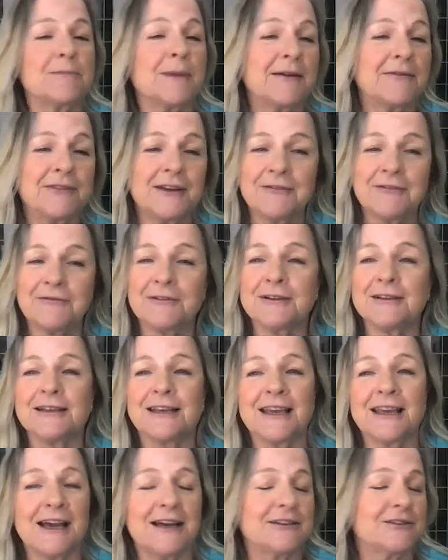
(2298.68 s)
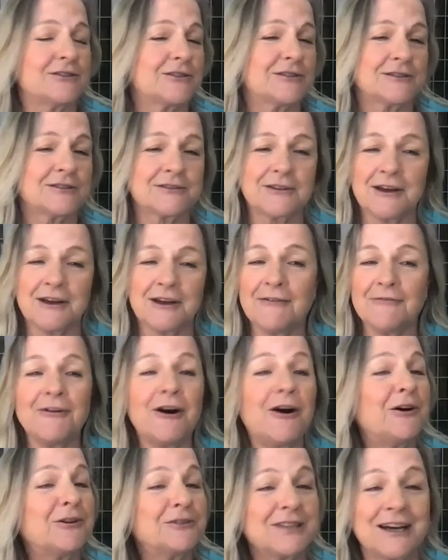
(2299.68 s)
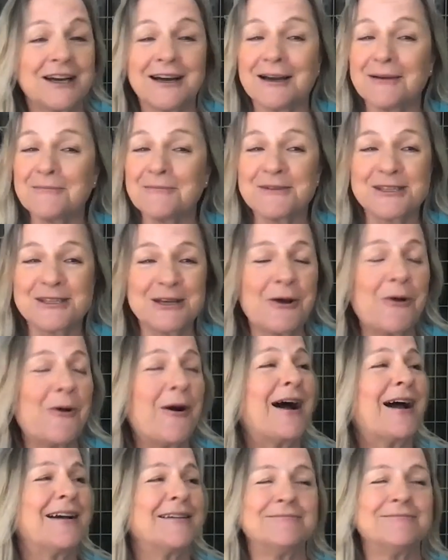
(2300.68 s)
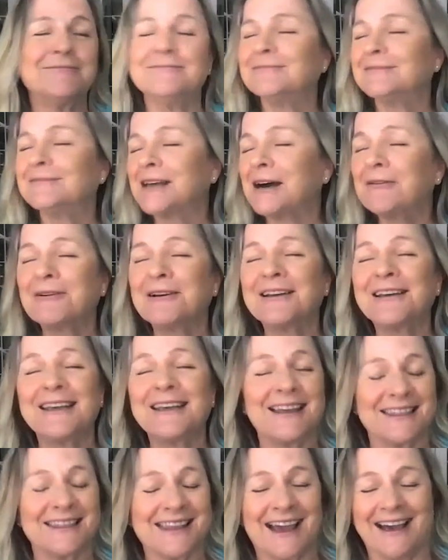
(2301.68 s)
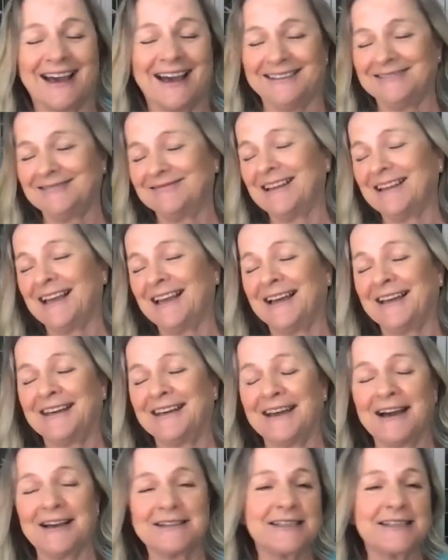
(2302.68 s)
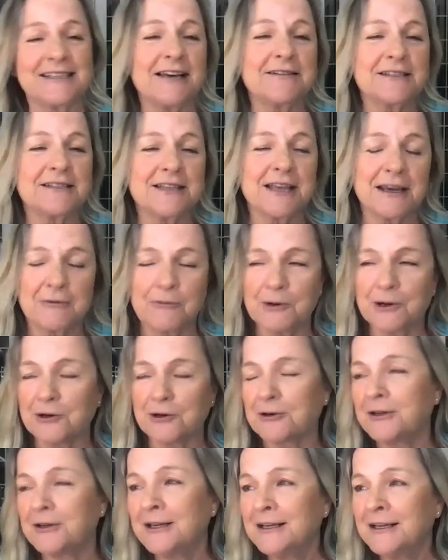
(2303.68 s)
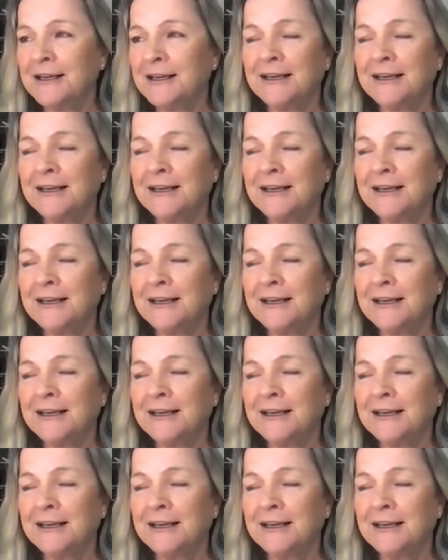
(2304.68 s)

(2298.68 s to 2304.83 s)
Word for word: my favorite catch of all time. So I totally get that. And uh, it sounds like we're